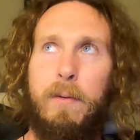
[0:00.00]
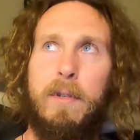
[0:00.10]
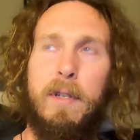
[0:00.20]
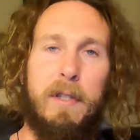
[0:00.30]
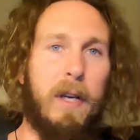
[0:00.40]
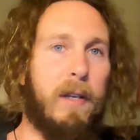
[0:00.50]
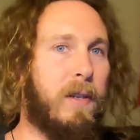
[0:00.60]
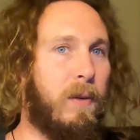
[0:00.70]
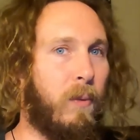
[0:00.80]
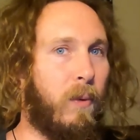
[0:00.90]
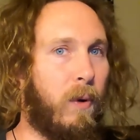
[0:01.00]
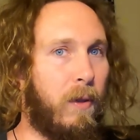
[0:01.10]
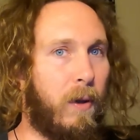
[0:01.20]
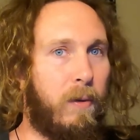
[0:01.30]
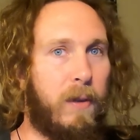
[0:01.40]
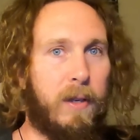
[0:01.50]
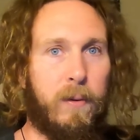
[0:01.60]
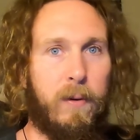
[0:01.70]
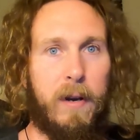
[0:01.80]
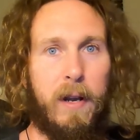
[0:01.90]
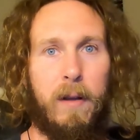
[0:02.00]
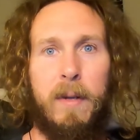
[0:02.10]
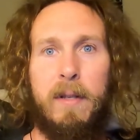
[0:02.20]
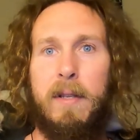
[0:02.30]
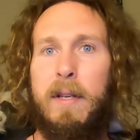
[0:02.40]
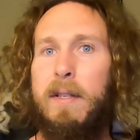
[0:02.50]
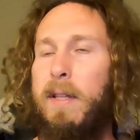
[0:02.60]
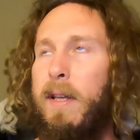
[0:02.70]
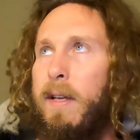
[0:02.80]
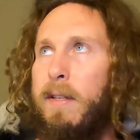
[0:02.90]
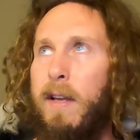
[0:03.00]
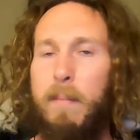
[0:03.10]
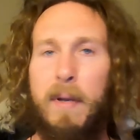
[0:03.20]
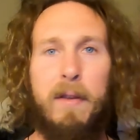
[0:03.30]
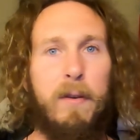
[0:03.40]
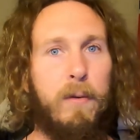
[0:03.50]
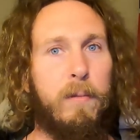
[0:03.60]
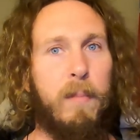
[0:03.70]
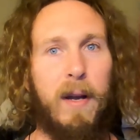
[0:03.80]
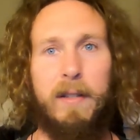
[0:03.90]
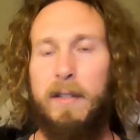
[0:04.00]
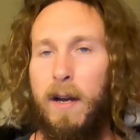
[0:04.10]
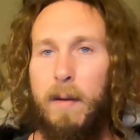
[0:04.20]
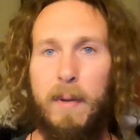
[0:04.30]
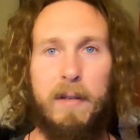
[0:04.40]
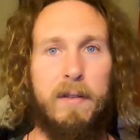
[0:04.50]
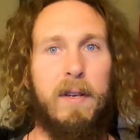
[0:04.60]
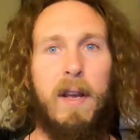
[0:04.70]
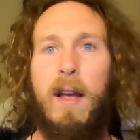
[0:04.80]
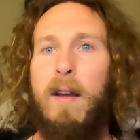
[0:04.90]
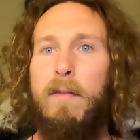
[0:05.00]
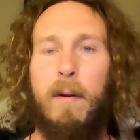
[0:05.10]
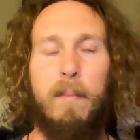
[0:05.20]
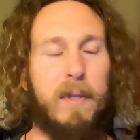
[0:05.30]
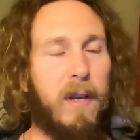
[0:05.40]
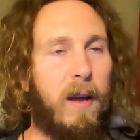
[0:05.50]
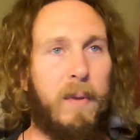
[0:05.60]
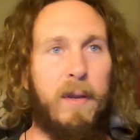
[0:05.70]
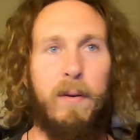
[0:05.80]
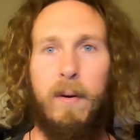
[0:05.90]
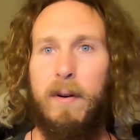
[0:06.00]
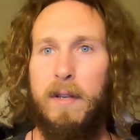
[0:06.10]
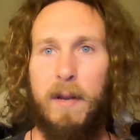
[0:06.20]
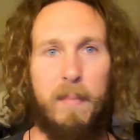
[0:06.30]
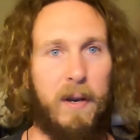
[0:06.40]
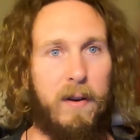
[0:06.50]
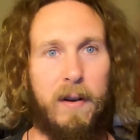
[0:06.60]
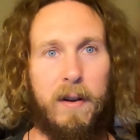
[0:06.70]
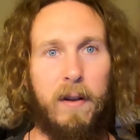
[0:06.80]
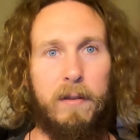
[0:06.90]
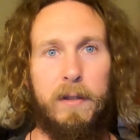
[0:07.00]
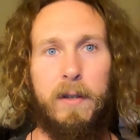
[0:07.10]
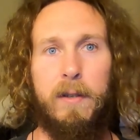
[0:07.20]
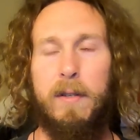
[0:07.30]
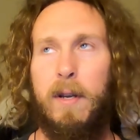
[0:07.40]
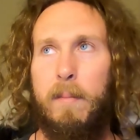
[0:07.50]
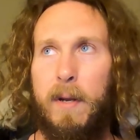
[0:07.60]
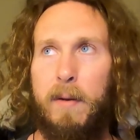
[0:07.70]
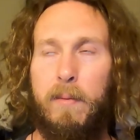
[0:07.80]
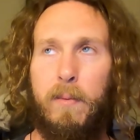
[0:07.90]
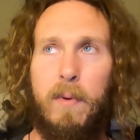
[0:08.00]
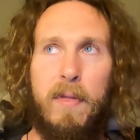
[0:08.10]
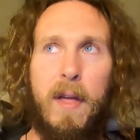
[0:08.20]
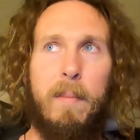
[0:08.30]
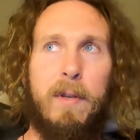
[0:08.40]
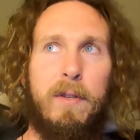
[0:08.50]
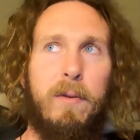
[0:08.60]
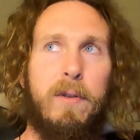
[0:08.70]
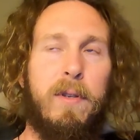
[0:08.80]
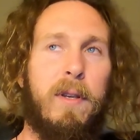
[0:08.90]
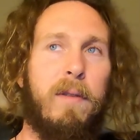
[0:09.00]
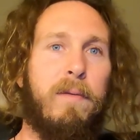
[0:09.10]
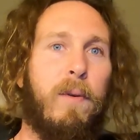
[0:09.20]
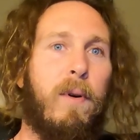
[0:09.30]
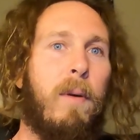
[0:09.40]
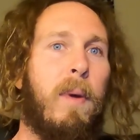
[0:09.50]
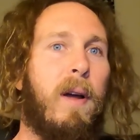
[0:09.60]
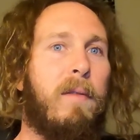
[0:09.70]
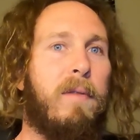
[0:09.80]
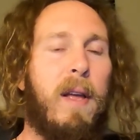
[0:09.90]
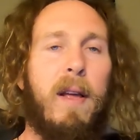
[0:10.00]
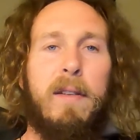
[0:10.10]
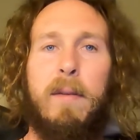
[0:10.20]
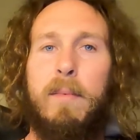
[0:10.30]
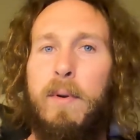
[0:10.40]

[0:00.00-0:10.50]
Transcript: used just in war, though, these horn helmets. These things have been used by shamans from Sami or Siberian cultures, but with them it's usually in the form of some